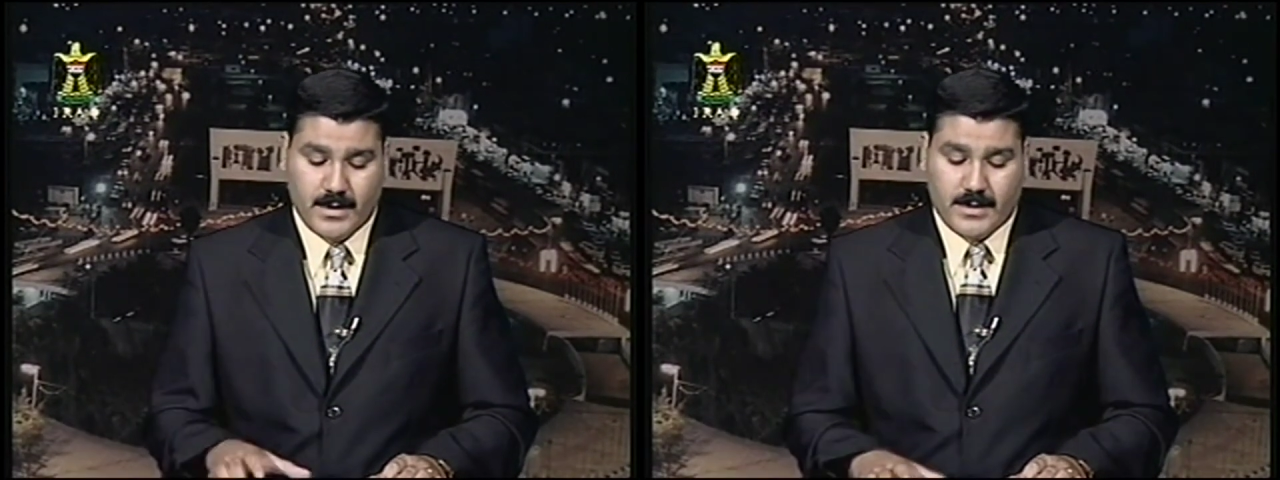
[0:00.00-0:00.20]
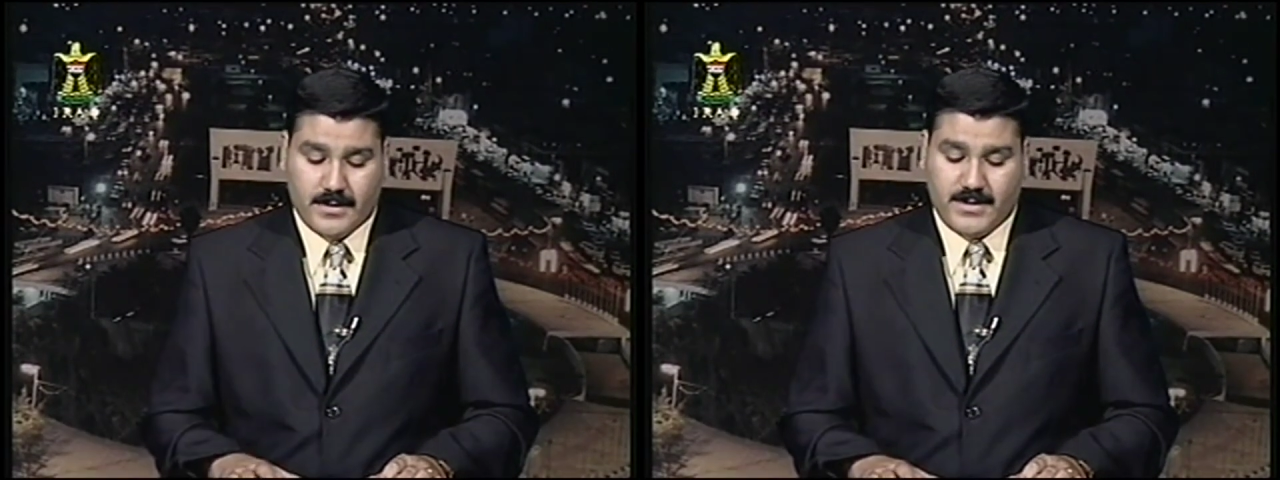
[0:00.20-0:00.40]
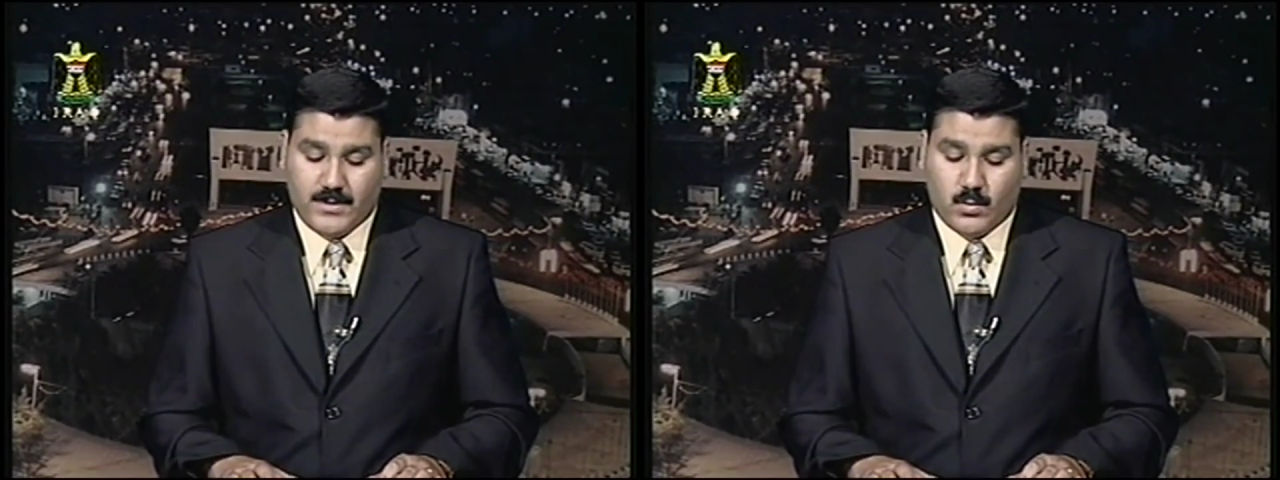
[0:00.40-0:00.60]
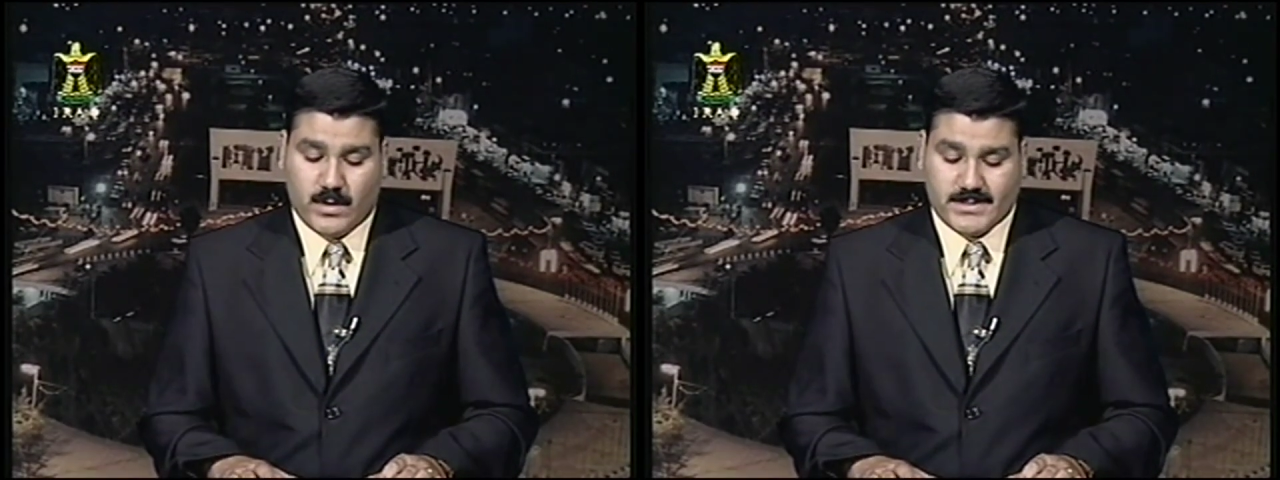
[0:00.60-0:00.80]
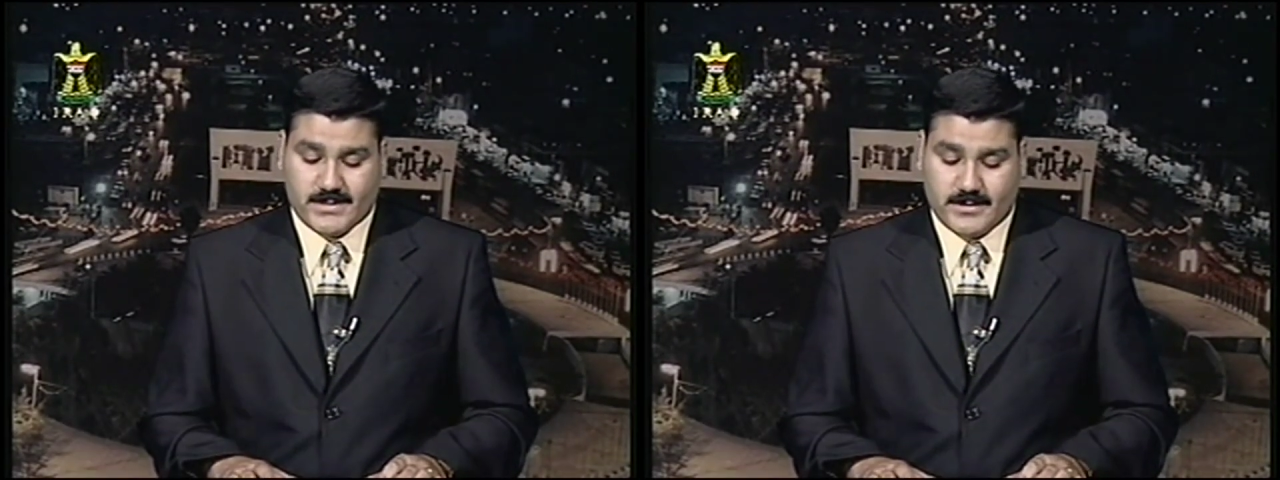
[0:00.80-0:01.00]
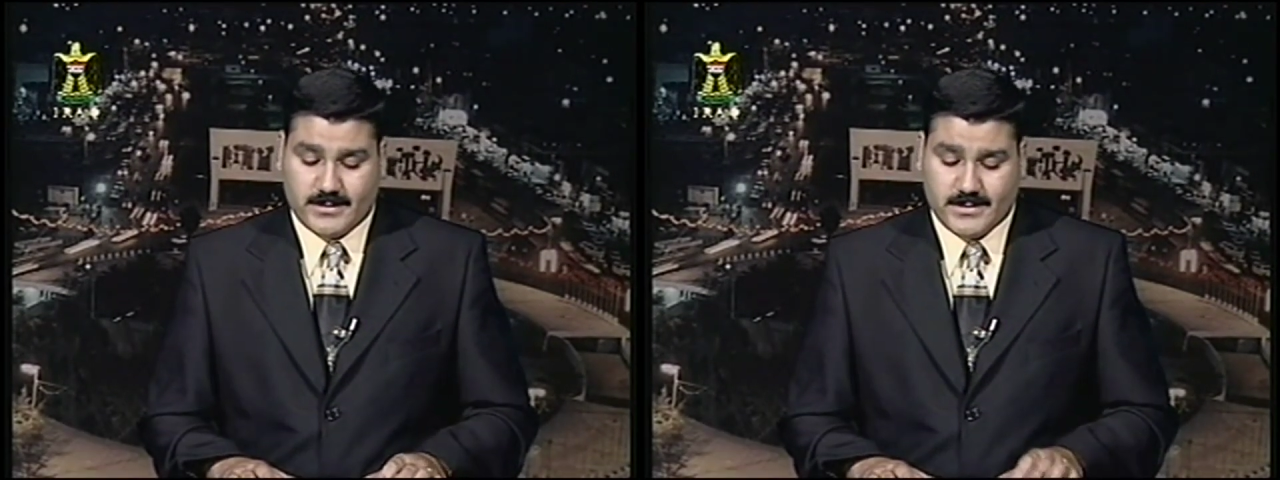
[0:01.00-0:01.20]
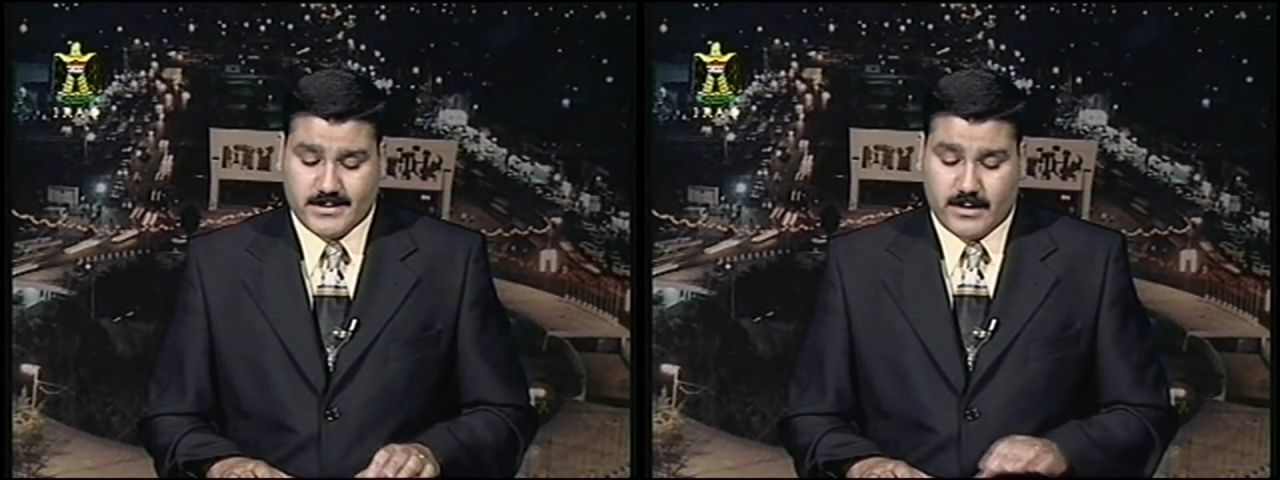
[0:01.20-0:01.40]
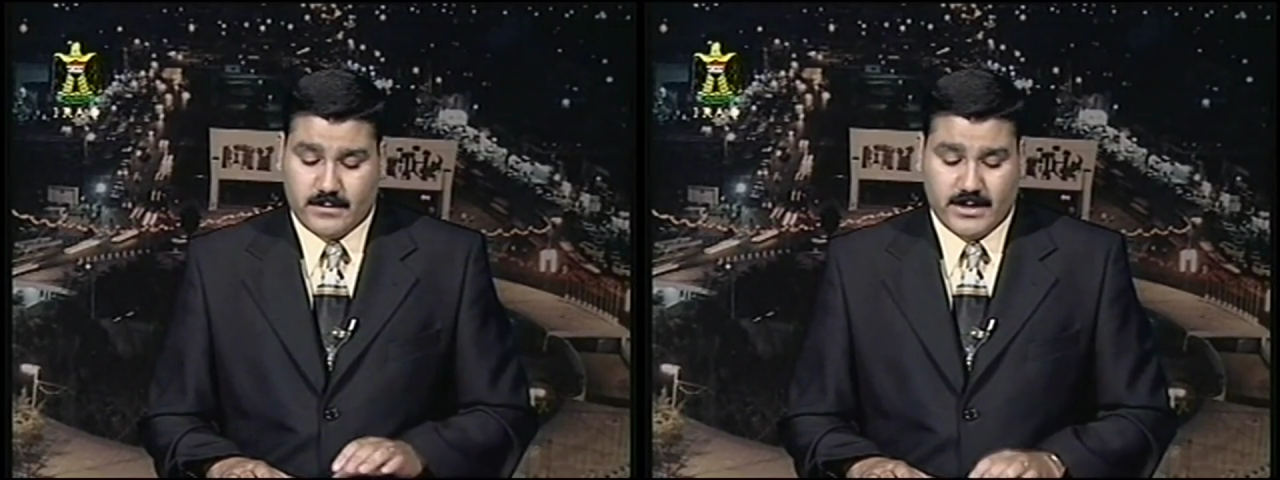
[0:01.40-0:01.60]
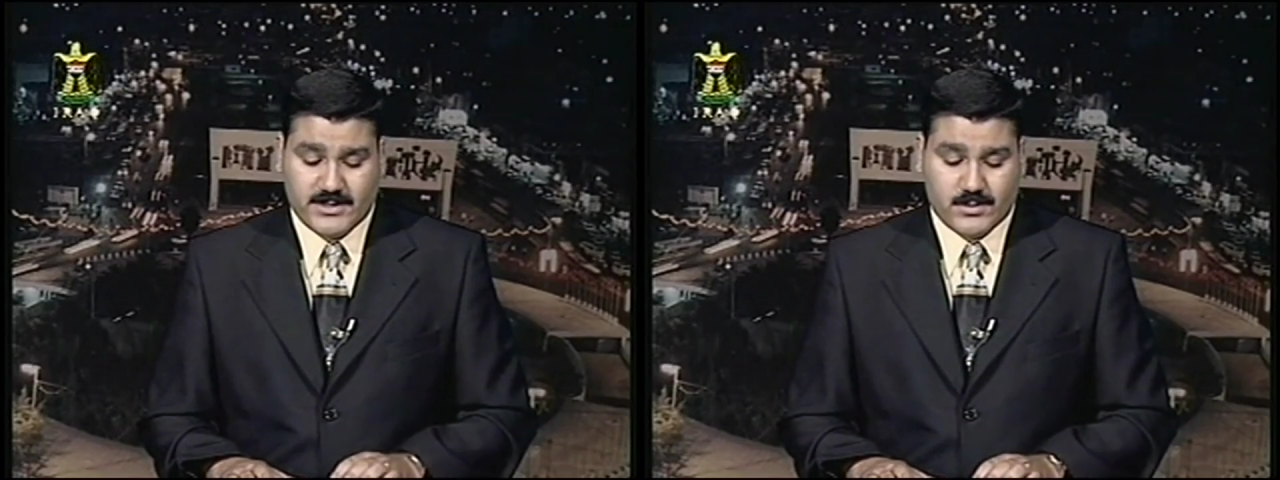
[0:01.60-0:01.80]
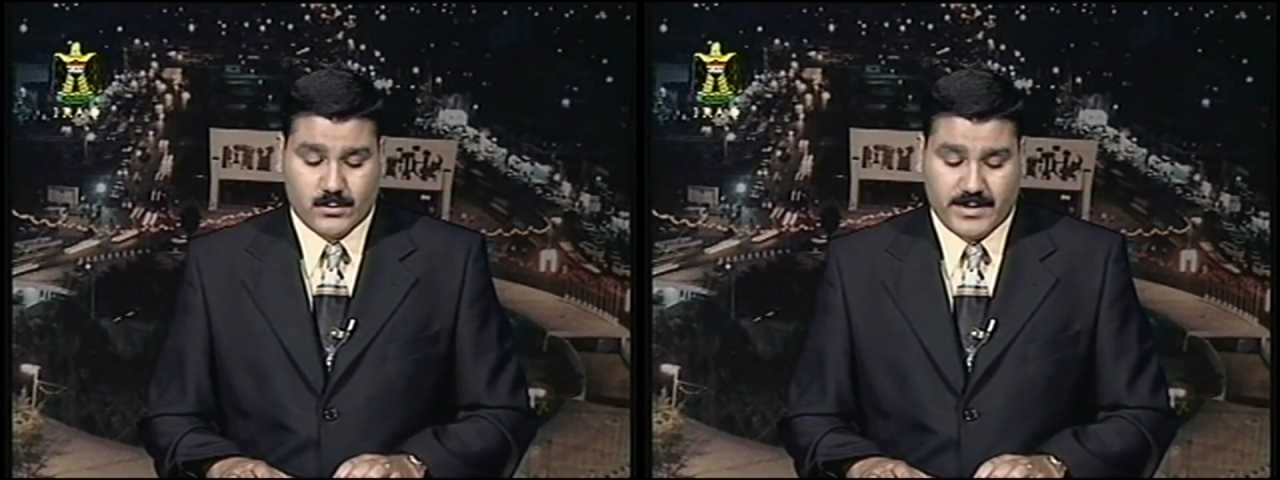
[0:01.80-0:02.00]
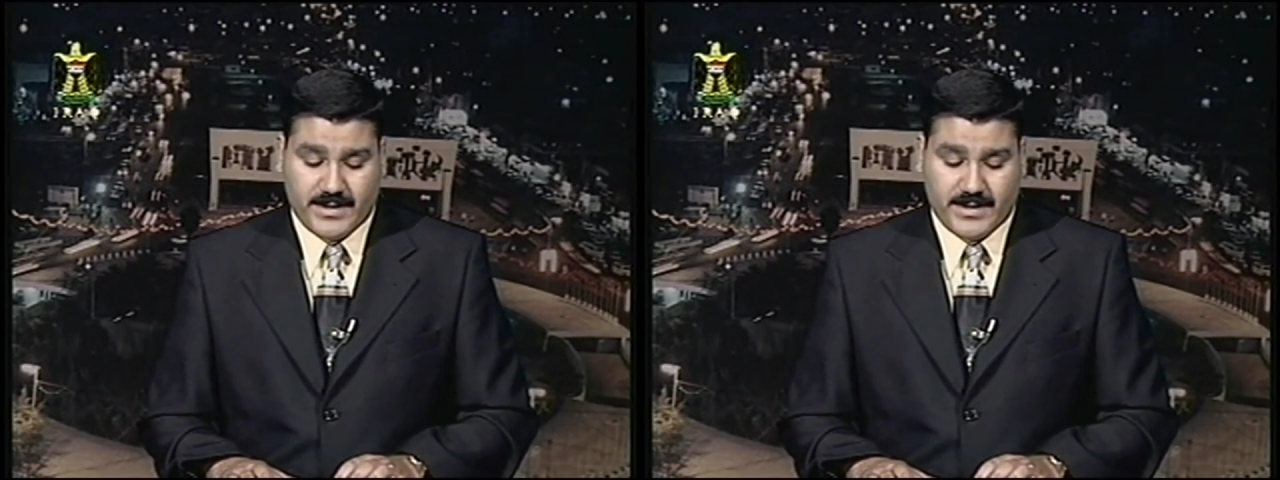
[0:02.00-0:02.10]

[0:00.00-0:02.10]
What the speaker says: The Westerners rushed within